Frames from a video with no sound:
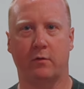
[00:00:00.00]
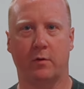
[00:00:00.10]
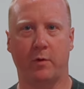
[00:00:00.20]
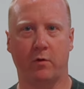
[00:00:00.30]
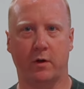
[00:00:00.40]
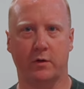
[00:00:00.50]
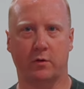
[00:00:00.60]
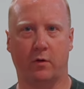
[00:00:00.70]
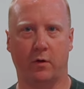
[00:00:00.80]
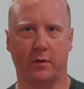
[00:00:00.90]
remote
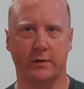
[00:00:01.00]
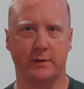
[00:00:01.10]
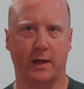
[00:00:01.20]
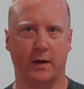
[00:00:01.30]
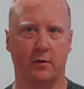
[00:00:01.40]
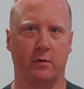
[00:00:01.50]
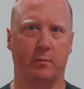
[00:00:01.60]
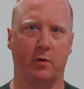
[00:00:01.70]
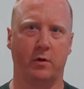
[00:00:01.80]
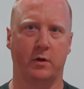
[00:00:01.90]
controller, the standard
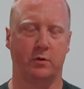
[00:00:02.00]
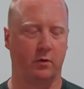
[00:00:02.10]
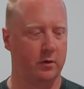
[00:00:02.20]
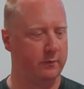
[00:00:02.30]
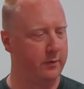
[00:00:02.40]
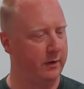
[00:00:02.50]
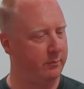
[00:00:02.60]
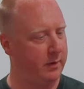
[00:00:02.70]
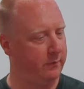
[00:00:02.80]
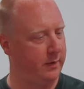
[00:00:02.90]
remote controller for
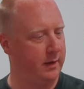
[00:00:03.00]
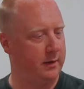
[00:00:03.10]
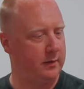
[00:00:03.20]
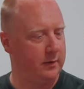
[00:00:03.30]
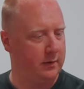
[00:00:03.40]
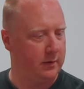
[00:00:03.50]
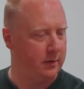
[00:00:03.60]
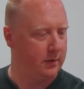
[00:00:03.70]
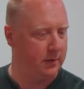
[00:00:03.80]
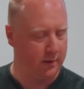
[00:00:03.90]
FPV,
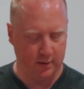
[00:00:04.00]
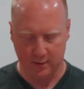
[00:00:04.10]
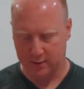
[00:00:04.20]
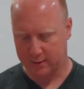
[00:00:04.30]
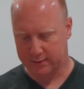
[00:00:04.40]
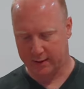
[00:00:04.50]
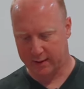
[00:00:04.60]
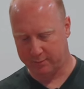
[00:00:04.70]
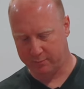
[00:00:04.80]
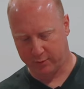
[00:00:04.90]
because
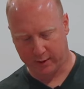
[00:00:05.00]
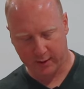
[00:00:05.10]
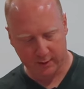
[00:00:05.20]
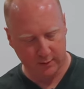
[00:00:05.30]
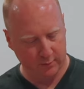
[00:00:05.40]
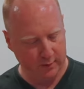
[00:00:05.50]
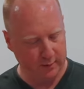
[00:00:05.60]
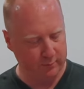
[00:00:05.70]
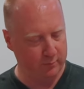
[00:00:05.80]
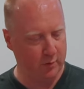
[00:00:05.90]
I plan on
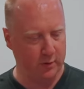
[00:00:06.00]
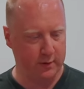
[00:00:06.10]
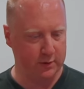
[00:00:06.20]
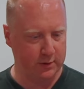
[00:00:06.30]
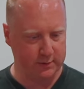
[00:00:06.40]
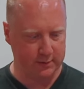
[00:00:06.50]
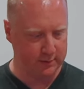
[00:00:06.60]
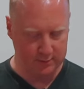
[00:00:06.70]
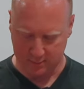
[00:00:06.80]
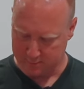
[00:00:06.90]
doing more than
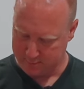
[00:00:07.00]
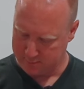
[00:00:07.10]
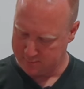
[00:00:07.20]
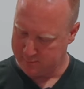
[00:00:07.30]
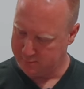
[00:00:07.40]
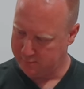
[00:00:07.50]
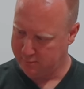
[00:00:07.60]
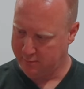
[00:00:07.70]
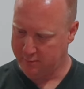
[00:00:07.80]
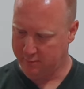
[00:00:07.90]
just
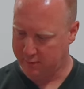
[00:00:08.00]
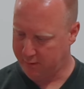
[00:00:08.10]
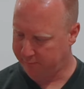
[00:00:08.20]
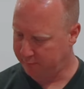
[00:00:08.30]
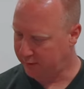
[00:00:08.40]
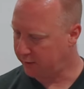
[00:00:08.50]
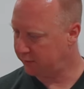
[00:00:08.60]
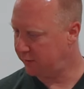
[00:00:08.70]
through the nunchuck.